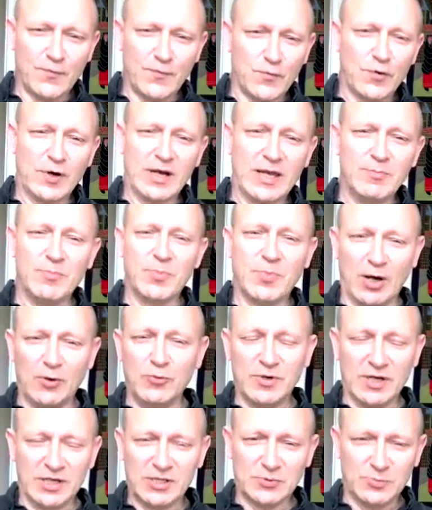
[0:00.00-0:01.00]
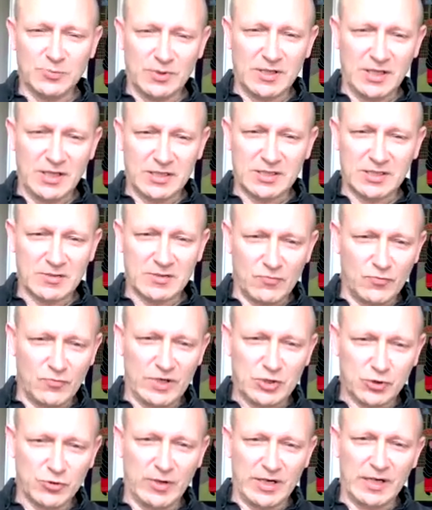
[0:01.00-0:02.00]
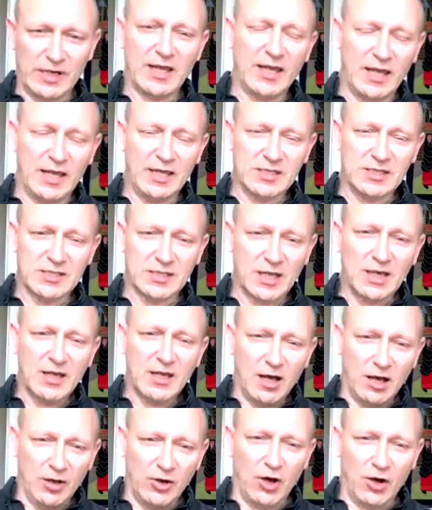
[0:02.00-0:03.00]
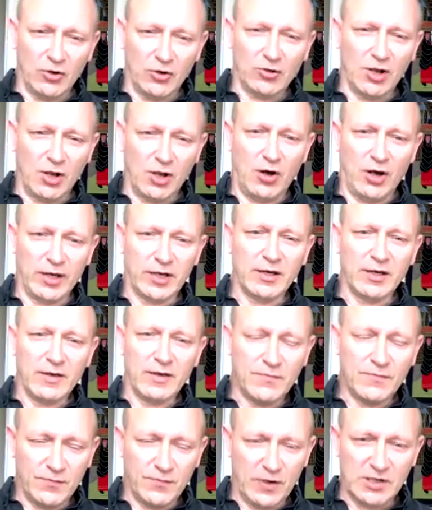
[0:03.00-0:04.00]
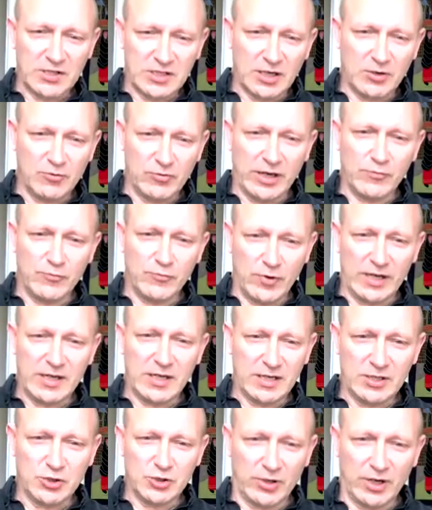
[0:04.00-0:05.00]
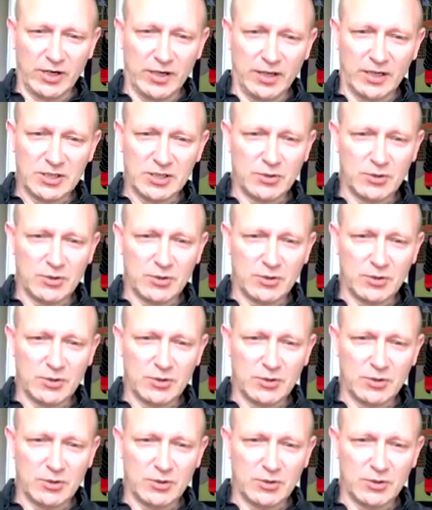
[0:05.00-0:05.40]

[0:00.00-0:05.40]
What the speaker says: bonus with this retreat is an online first degree Reiki training.